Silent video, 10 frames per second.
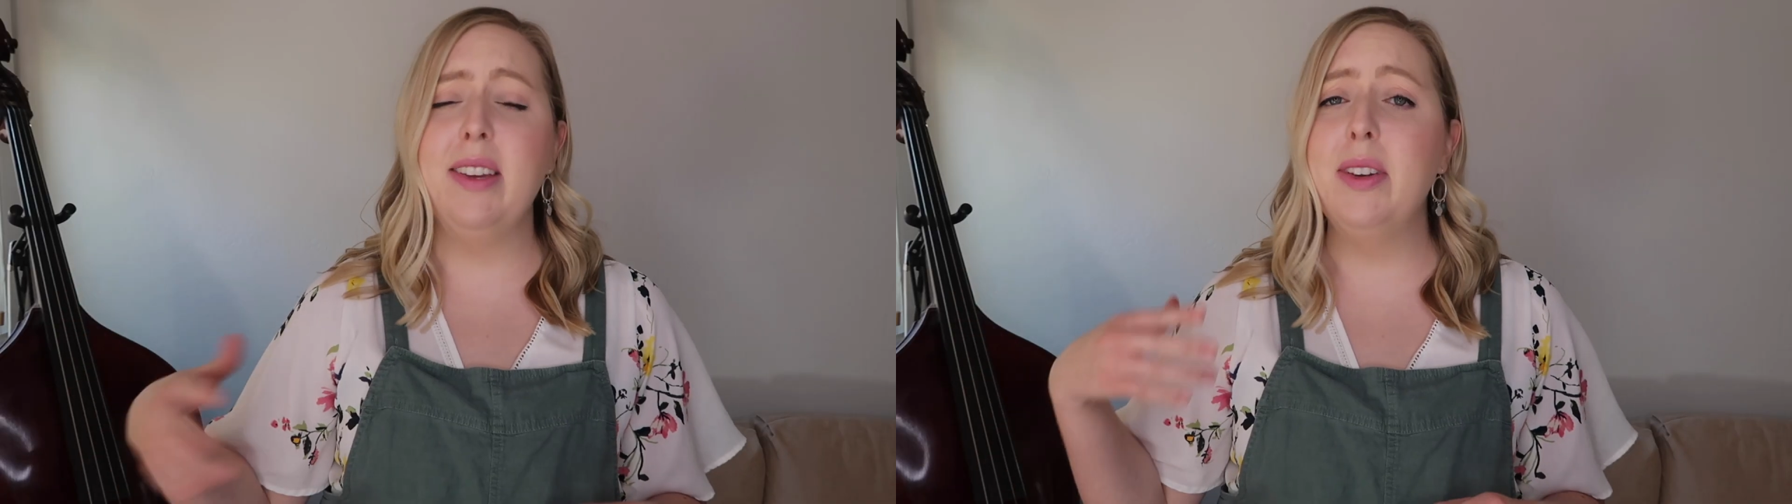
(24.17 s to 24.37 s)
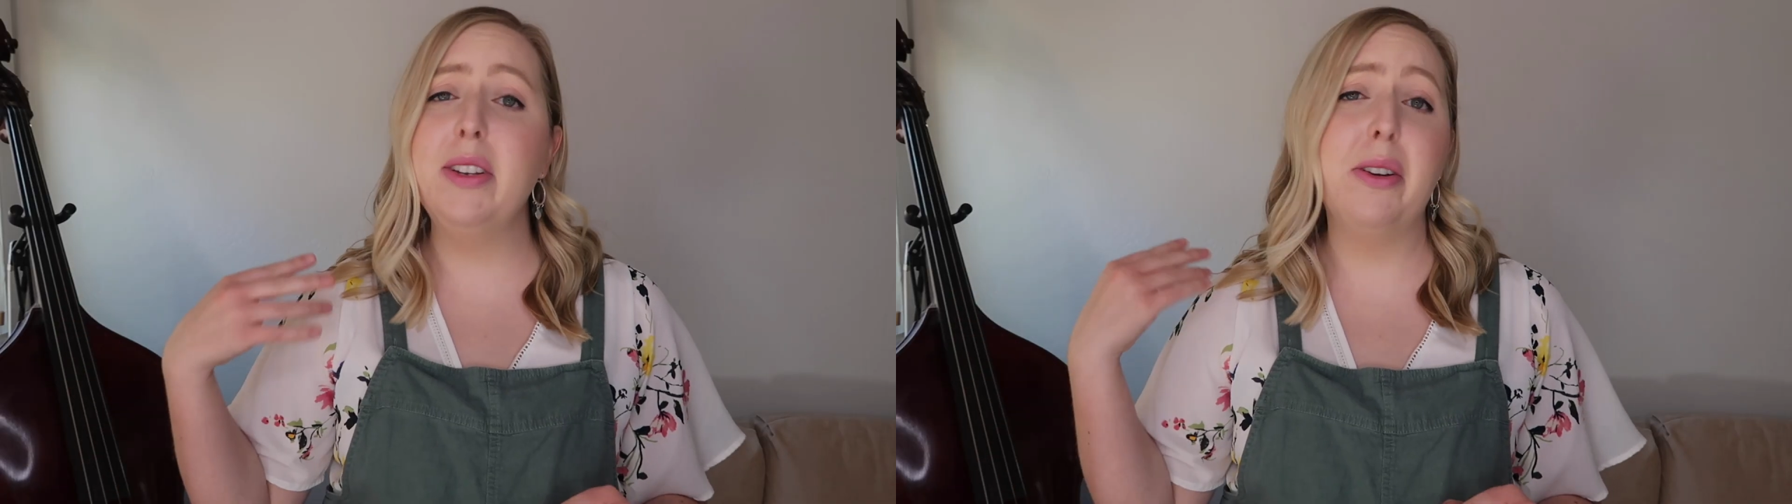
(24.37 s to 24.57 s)

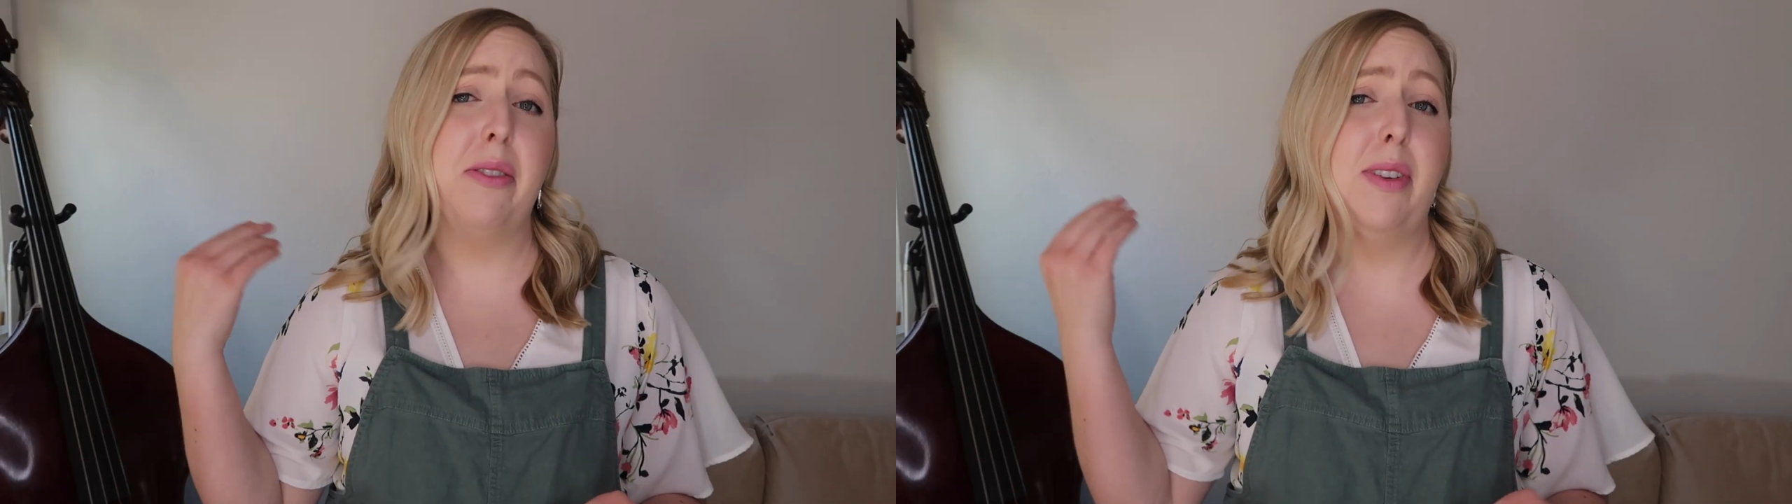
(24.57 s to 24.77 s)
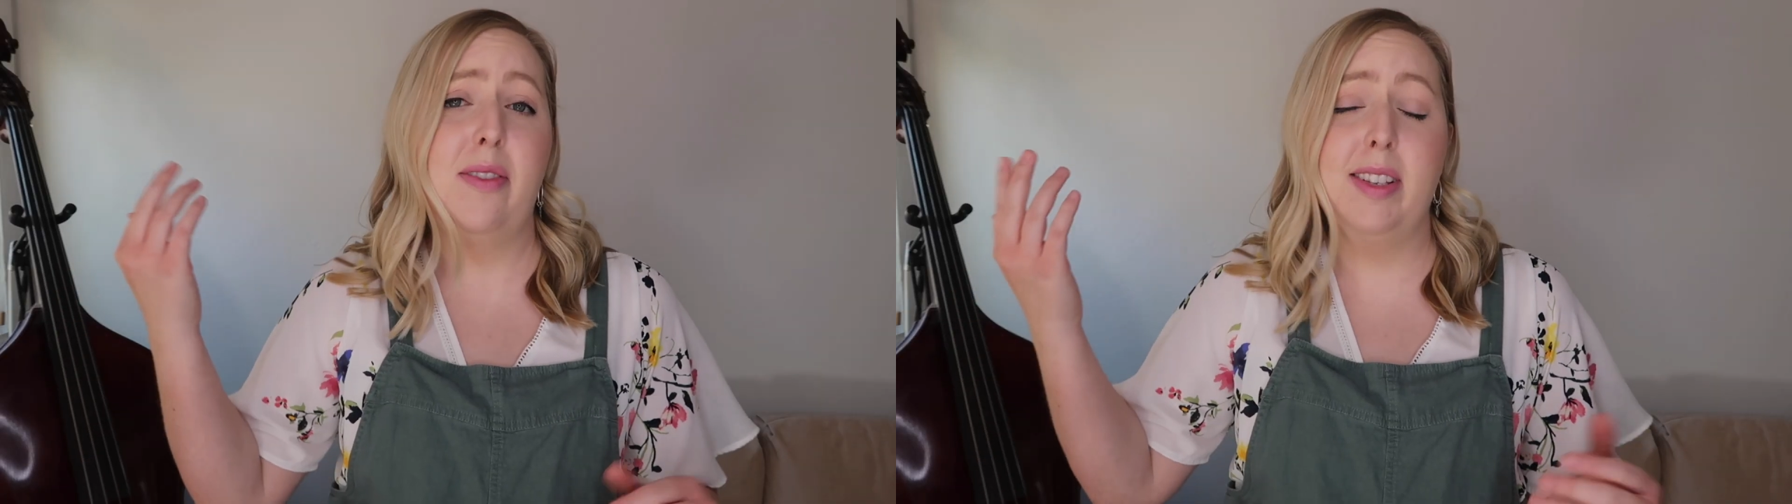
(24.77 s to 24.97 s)
Even
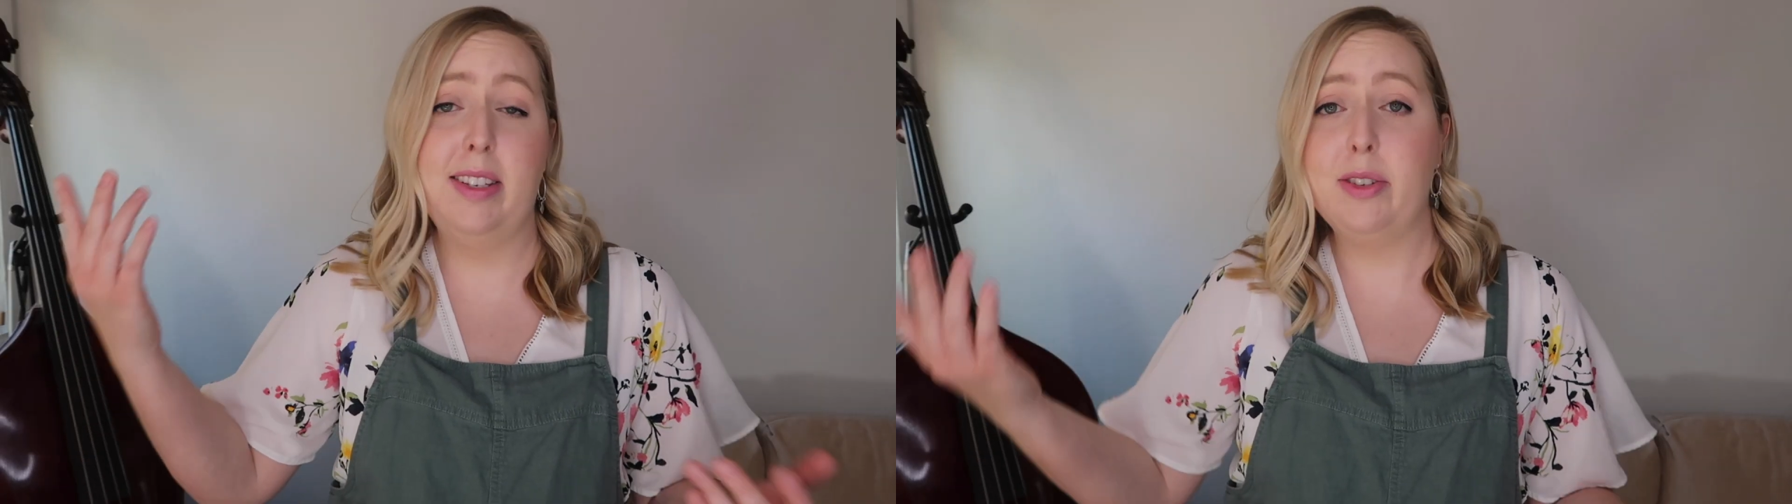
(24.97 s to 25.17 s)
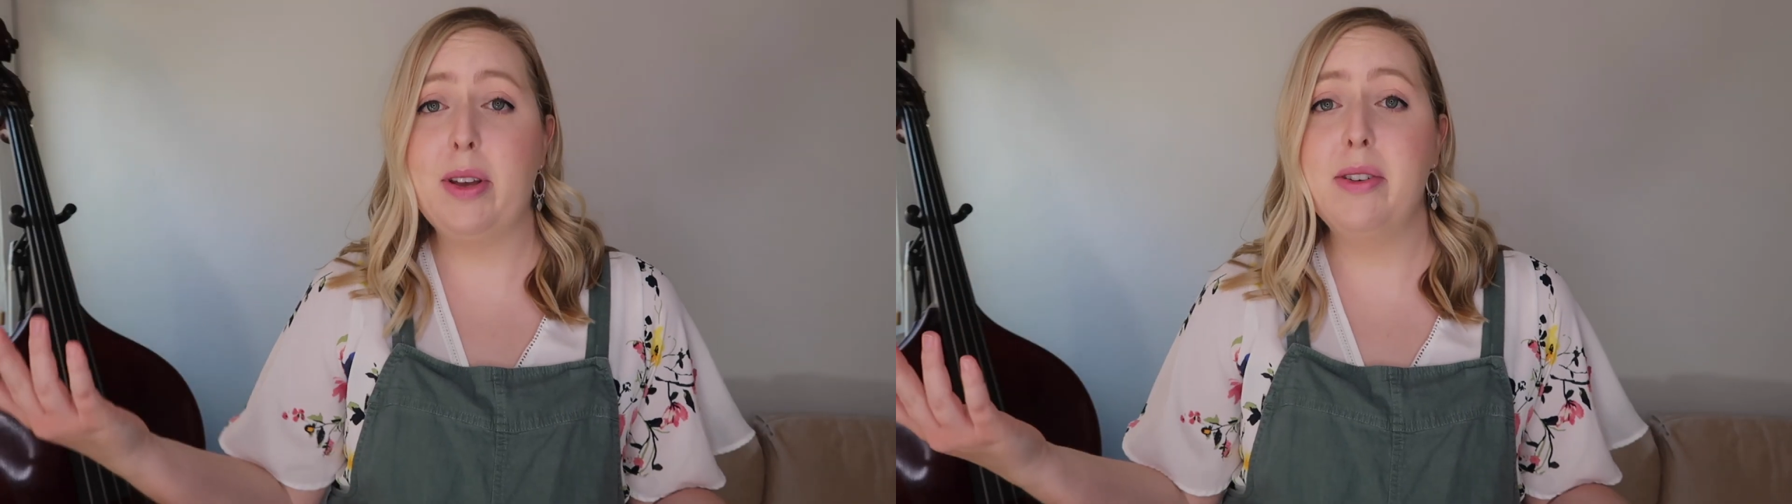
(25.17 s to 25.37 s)
your 5th and
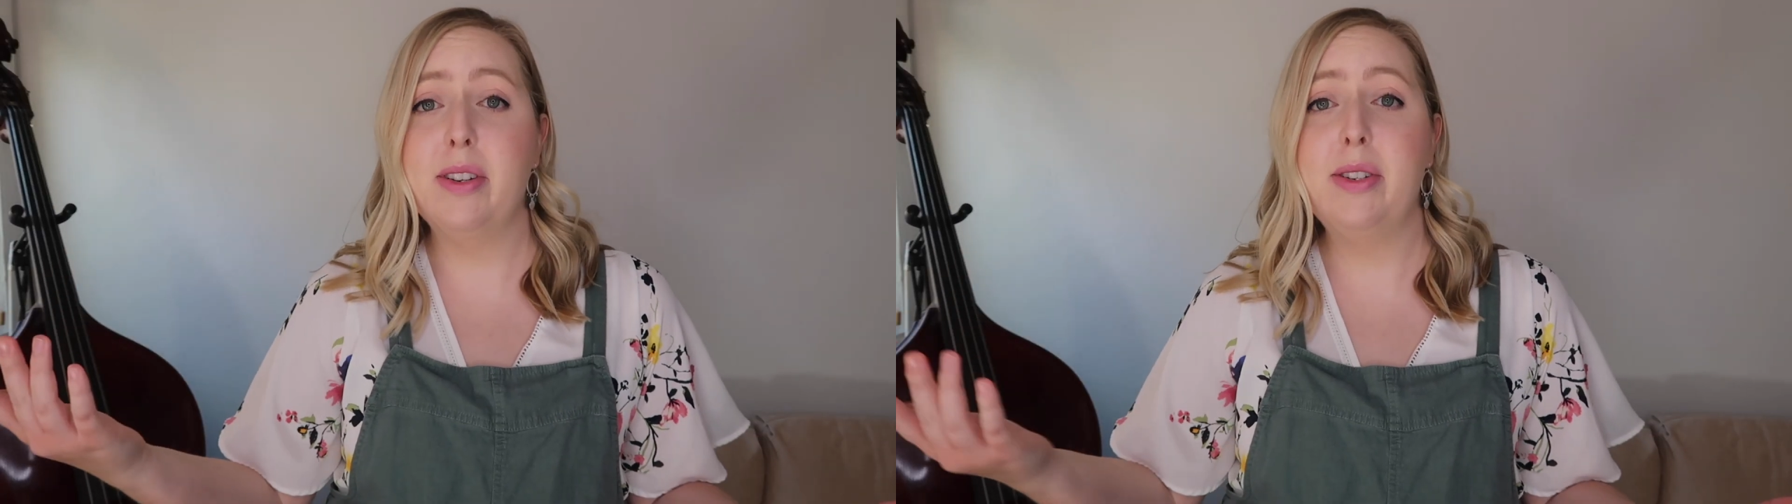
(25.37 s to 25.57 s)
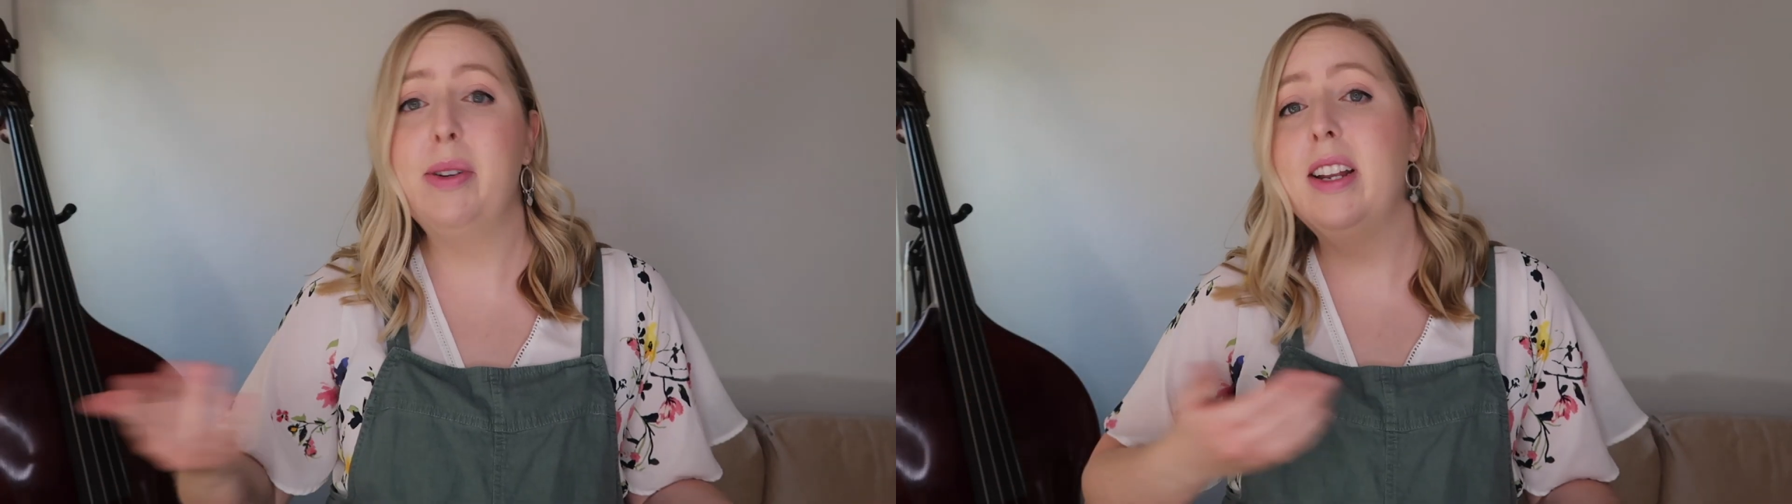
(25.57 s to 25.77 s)
6th graders
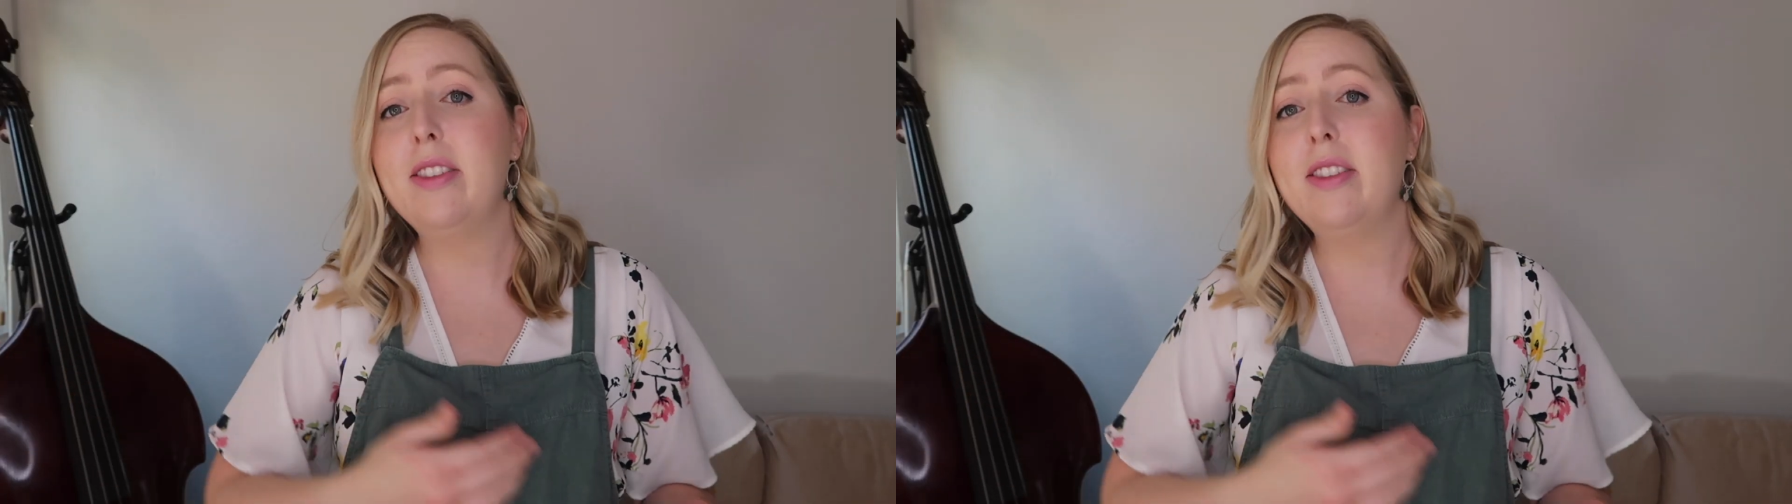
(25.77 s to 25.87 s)
could do it.